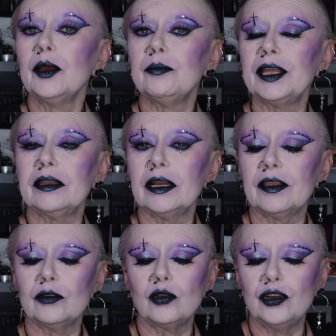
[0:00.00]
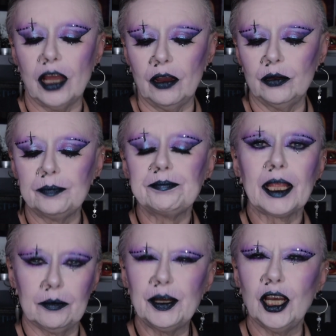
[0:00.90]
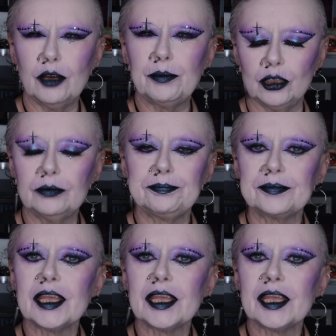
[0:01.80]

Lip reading: but then I thought, no, purple.